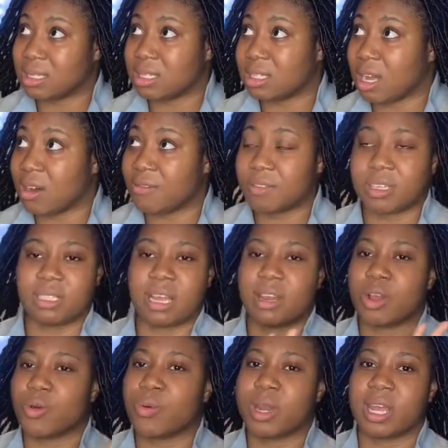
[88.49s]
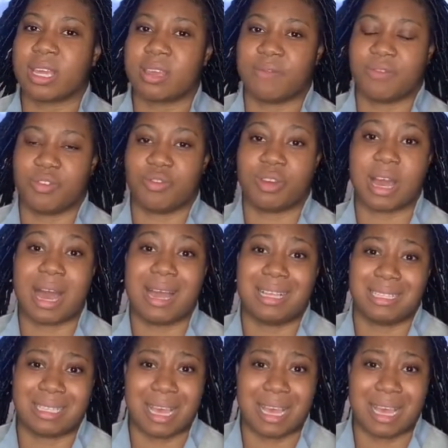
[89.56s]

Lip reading: stuff because I don't want to give you guys